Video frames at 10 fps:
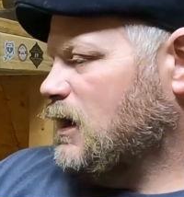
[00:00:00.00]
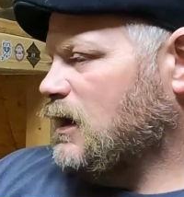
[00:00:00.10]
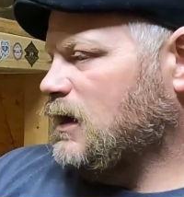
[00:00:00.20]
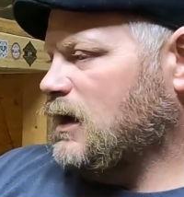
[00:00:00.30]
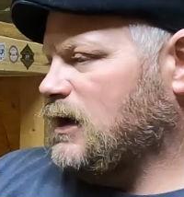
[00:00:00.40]

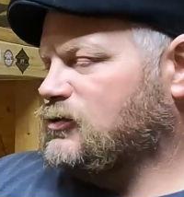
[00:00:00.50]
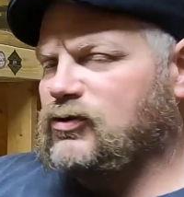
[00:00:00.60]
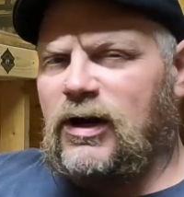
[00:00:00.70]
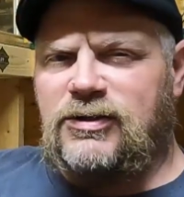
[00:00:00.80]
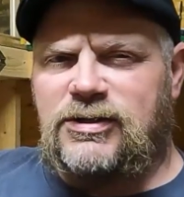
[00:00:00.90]
I
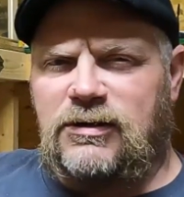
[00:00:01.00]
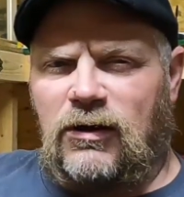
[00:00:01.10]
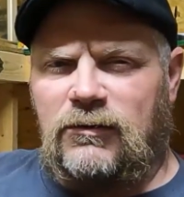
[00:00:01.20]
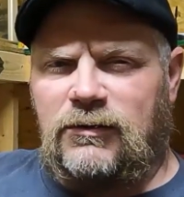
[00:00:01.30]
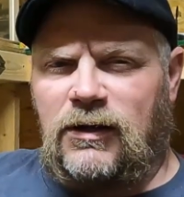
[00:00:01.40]
tried
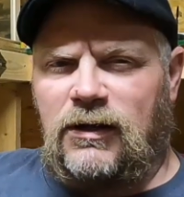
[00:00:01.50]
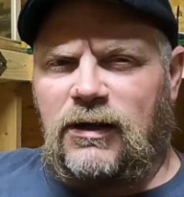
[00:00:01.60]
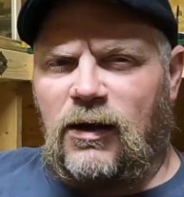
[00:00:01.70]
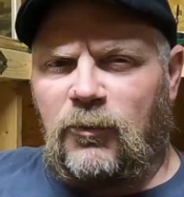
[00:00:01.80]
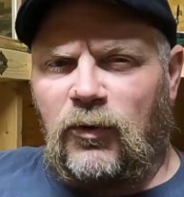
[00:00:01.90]
starting a
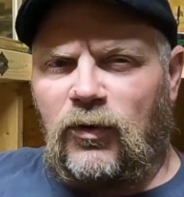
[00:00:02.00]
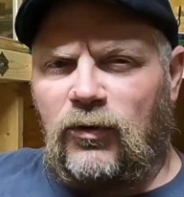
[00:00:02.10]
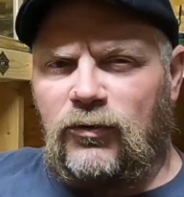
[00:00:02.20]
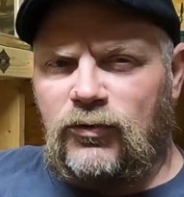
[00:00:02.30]
couple